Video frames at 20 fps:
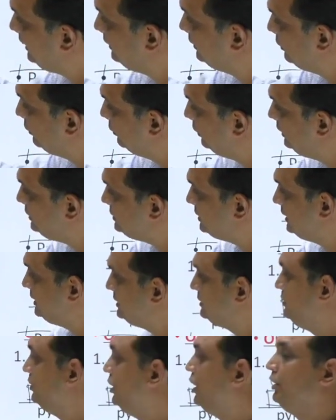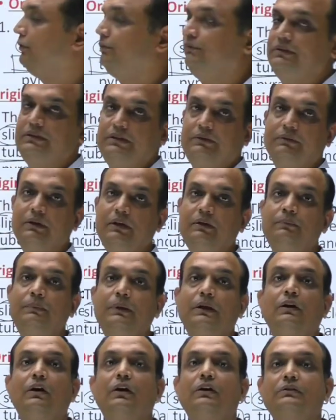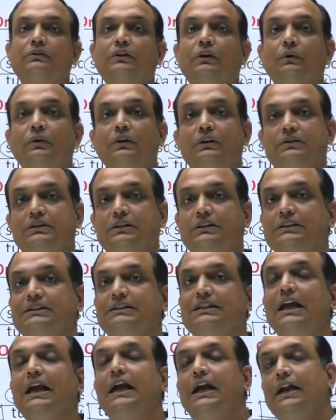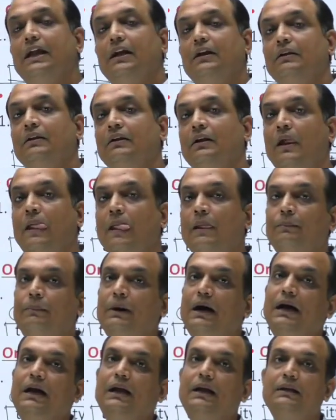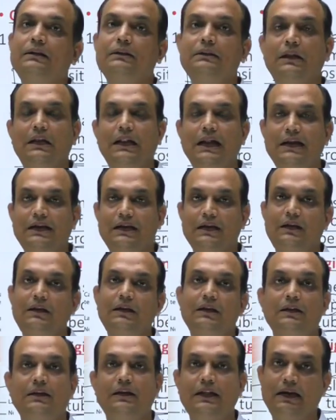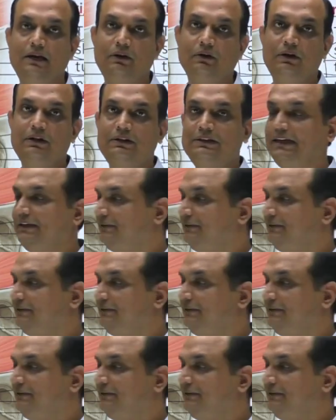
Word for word: and the origin is not visible because the origin is hidden by the lateral pterygoid.